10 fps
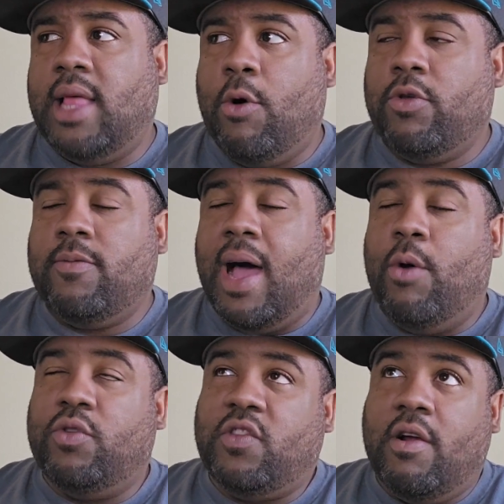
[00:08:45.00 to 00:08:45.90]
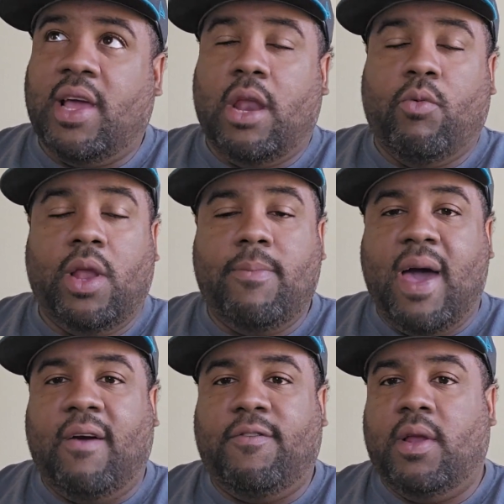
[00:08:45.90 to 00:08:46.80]
That was I was starting to get a really
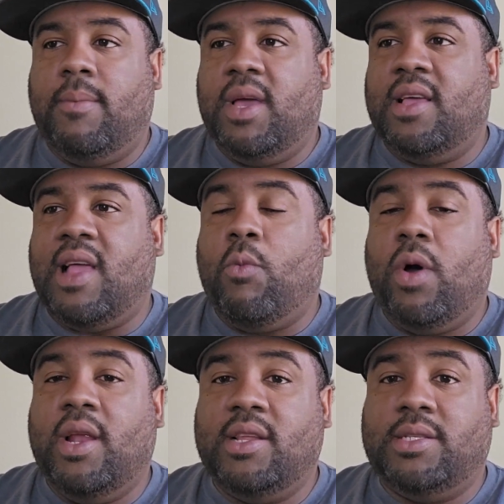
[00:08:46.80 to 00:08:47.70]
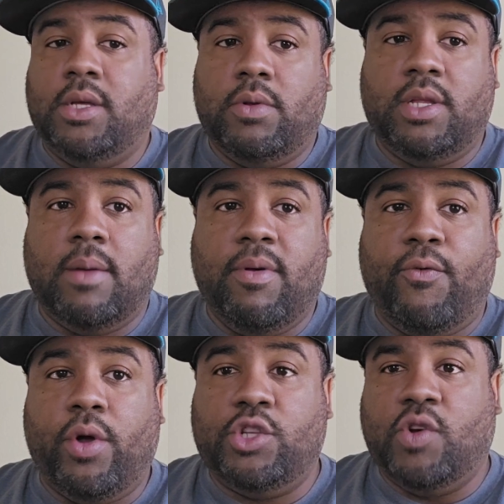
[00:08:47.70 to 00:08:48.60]
bad feeling because I wanted this deal done
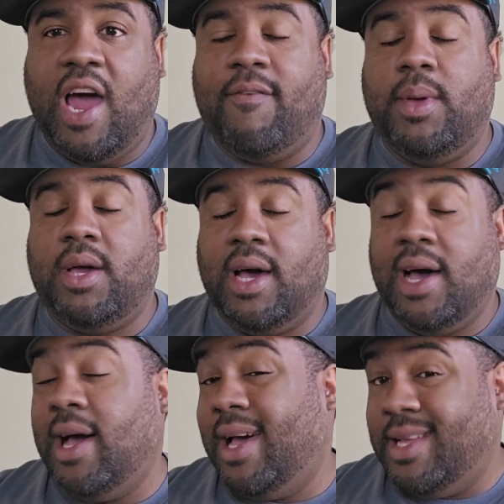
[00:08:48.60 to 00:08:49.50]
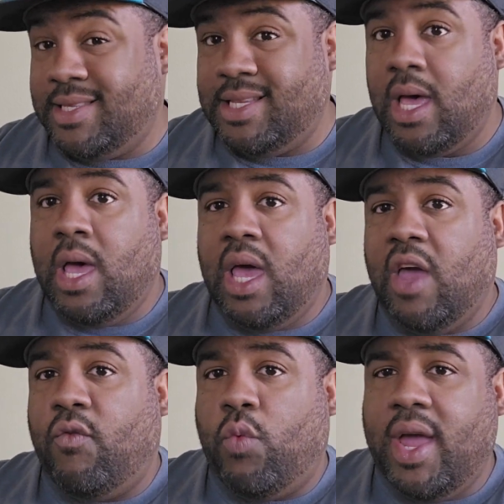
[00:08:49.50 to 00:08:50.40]
before the draft. Because
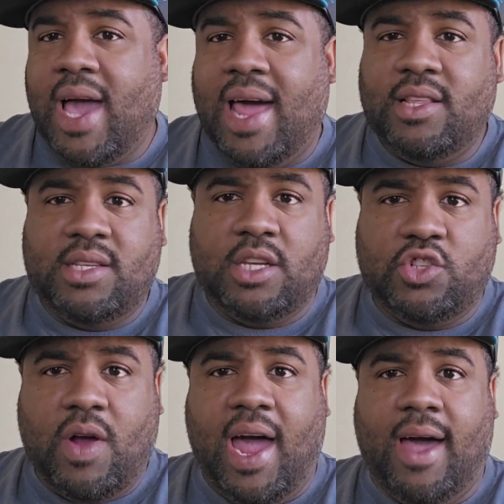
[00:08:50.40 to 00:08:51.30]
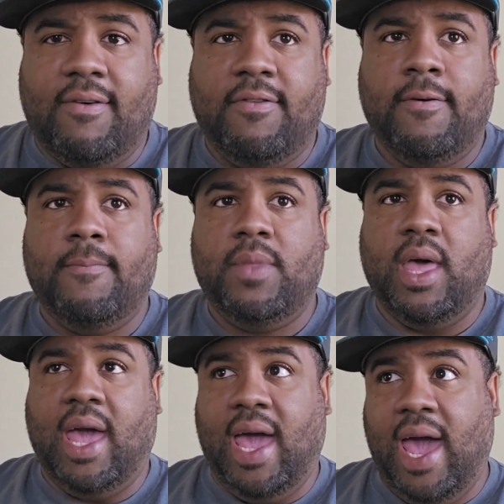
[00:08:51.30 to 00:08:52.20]
if we got into the draft
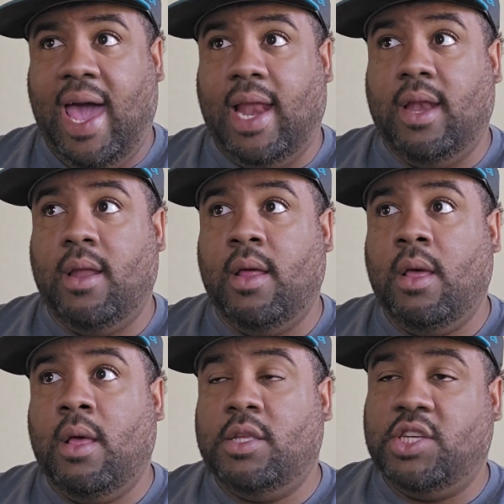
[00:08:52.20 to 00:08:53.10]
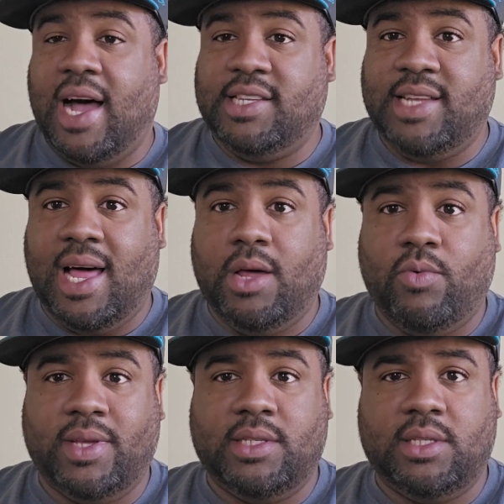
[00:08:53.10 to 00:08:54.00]
and Josh Allen
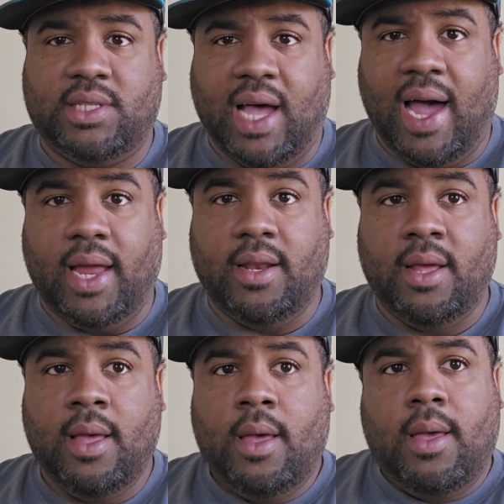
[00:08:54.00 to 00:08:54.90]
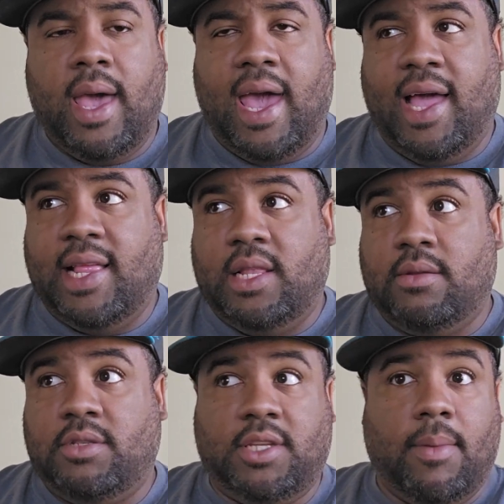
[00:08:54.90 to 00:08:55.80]
wasn't signed
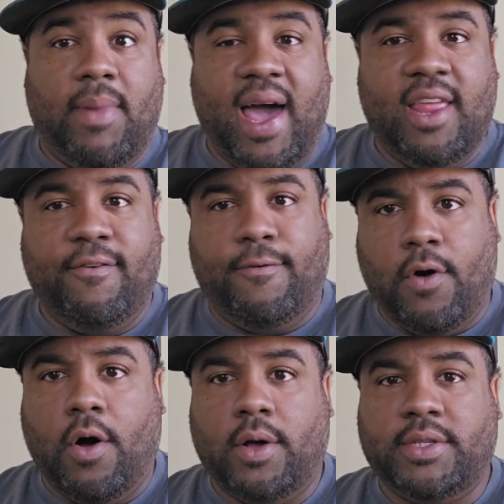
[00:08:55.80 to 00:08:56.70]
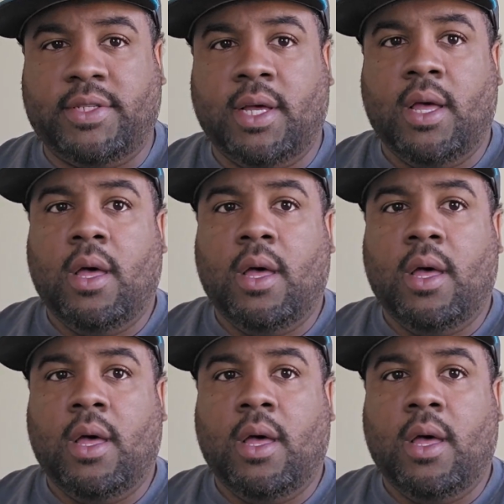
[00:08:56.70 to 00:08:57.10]
and somebody falls,